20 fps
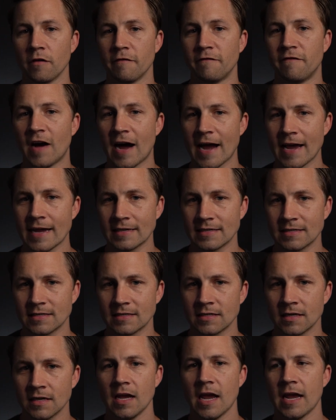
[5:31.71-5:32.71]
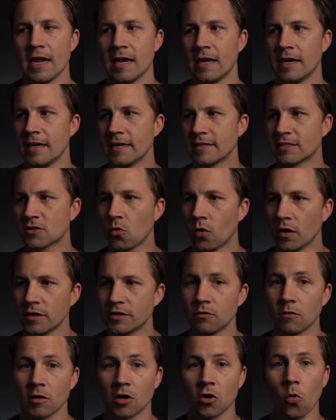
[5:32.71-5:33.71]
device. And it's going
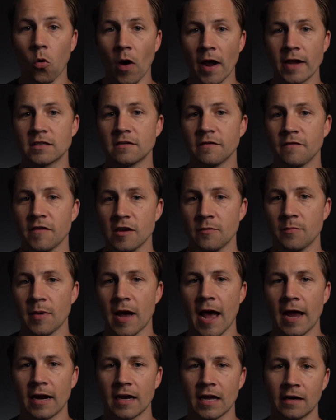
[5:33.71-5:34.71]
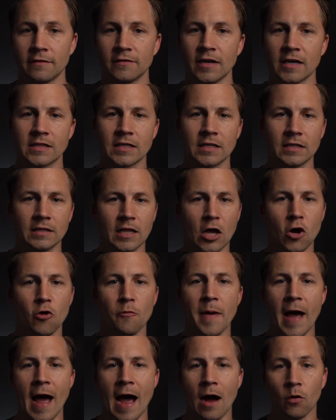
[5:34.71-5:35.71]
to request feedback, kind of like the low
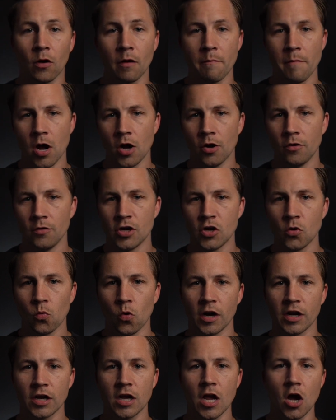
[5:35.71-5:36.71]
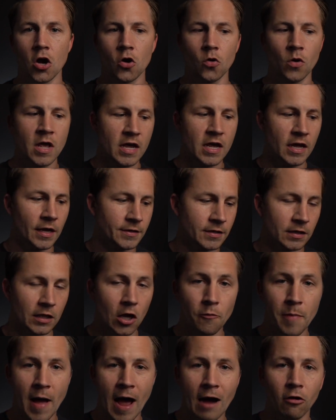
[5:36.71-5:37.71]
power mode. Do you want to go into
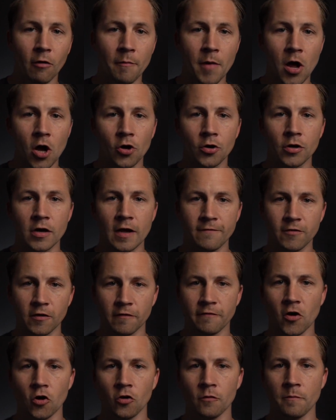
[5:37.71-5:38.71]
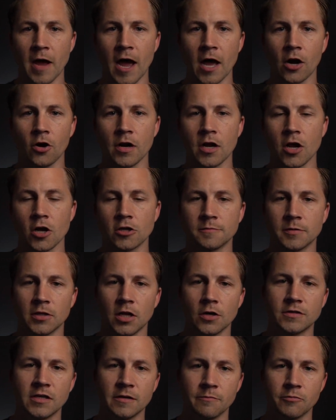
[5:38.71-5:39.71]
low power mode if your phone battery goes
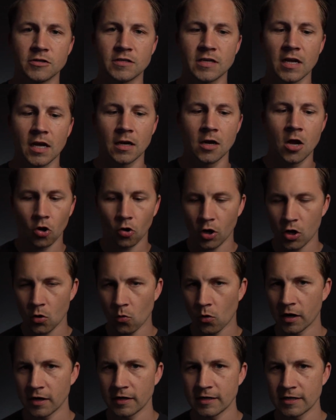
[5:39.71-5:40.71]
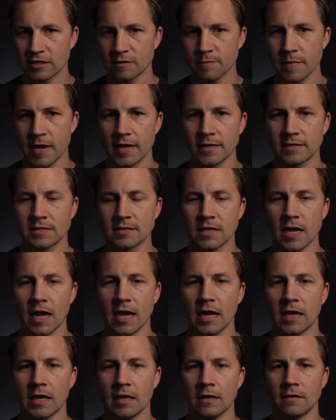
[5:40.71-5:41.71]
below 10%, or do you want to dismiss
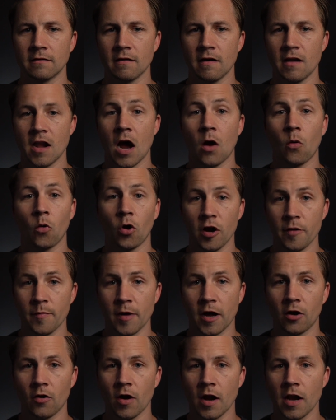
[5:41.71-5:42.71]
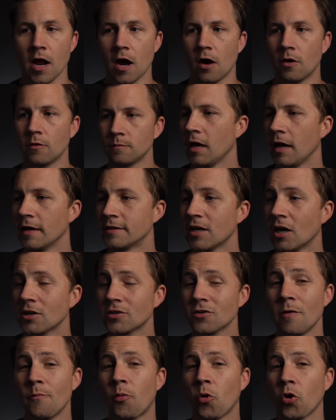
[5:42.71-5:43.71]
and not worry about it right now? It's
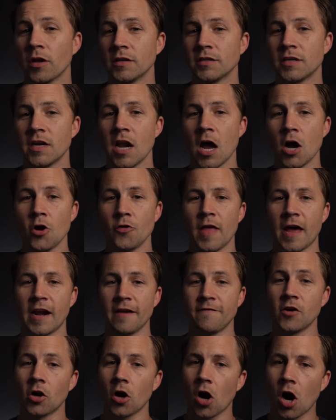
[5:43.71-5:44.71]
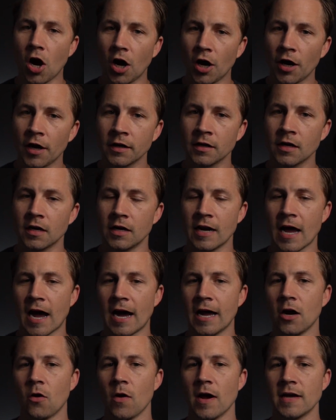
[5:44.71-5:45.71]
also important to note that if you're on an
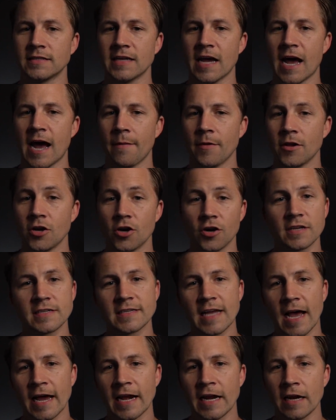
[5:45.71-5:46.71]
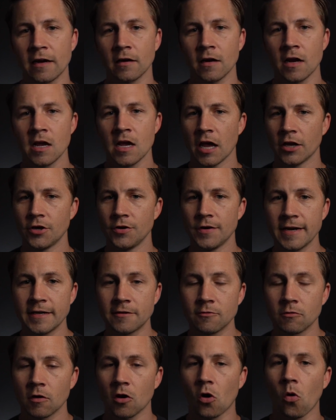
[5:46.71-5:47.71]
iOS app and you're designing and you need
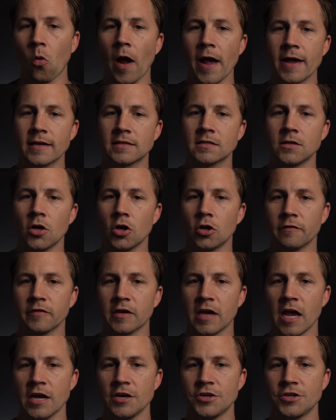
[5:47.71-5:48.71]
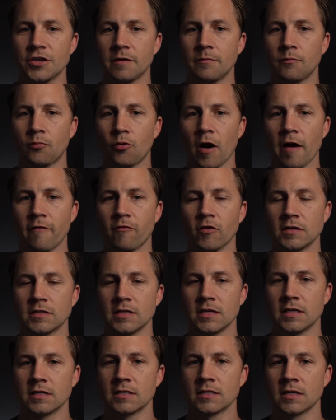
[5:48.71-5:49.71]
to request notification
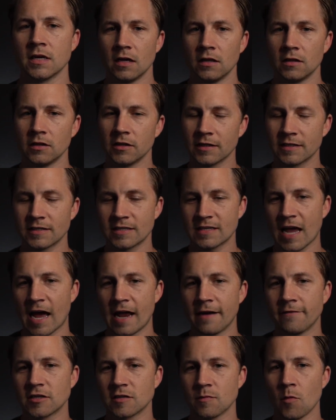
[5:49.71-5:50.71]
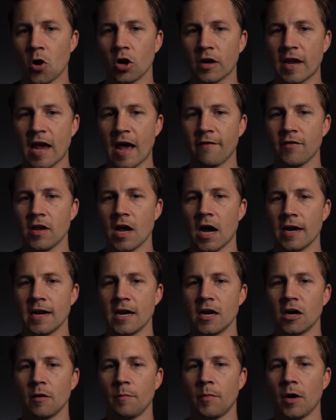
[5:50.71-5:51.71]
preferences, it's kind of a small caveat
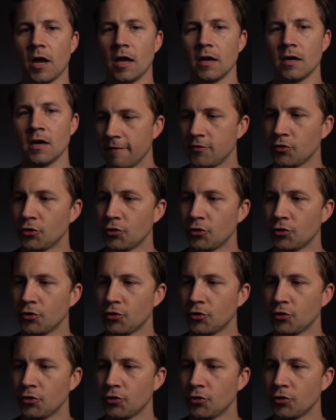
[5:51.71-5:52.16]
here, but if